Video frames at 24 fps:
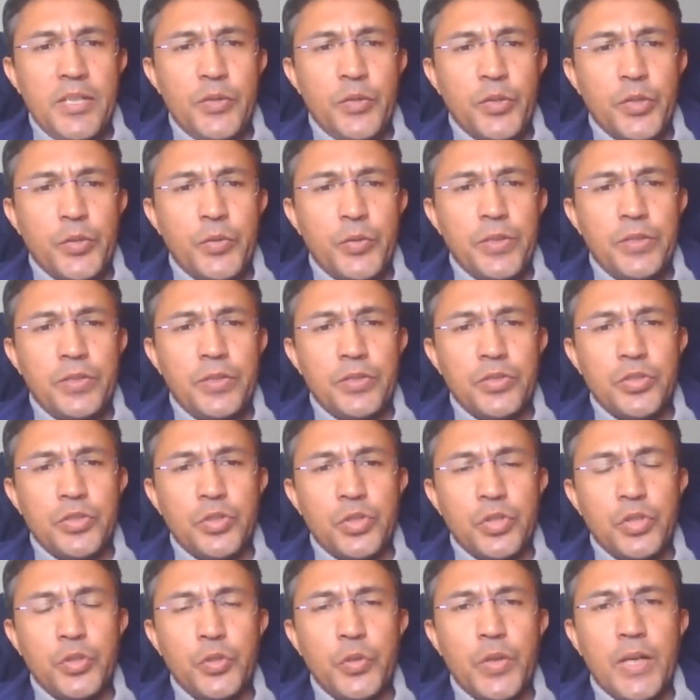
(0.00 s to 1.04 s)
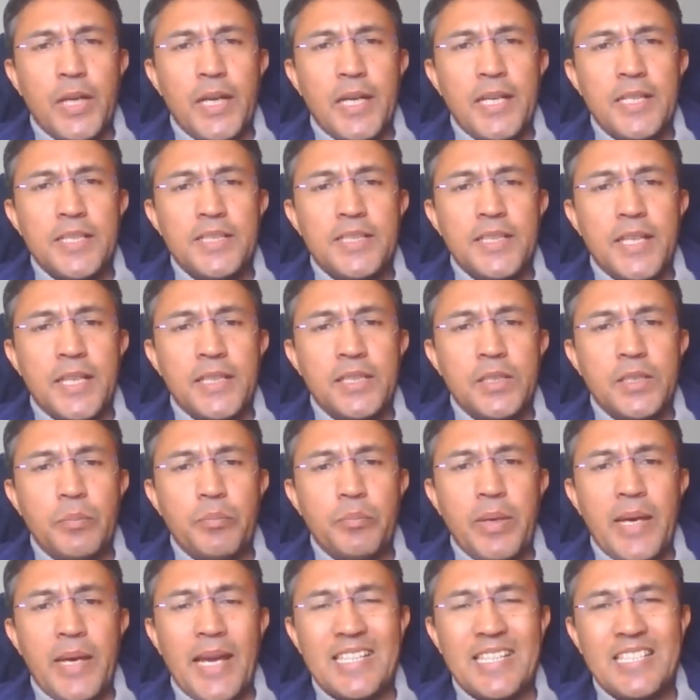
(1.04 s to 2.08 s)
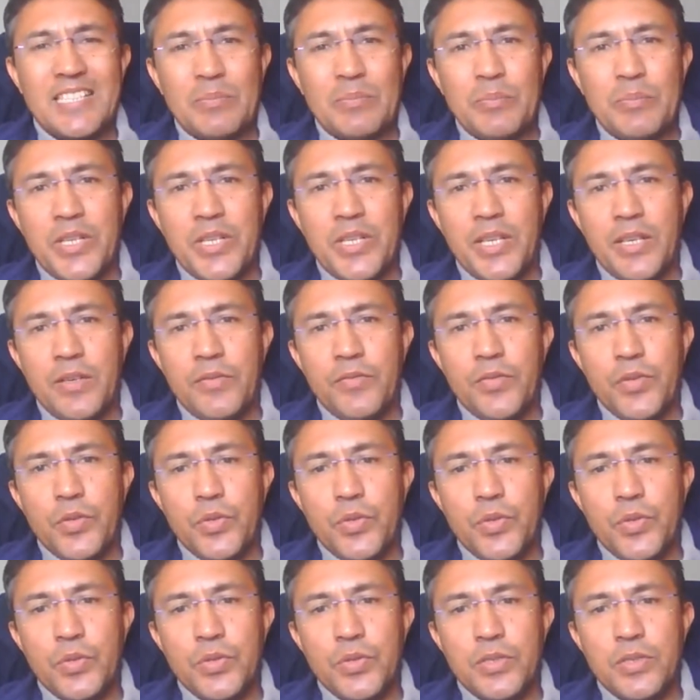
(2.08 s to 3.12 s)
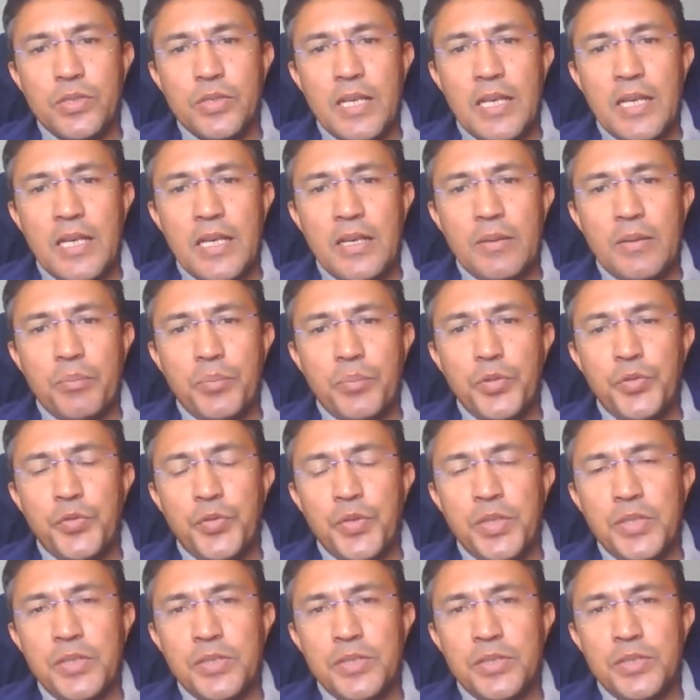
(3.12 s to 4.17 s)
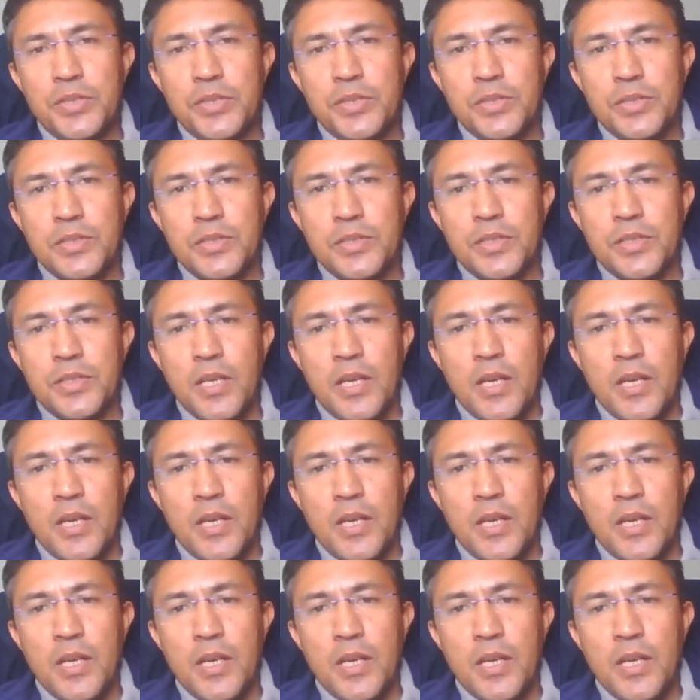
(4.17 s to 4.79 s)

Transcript: recruiters don't realize that the past behaviors, preferences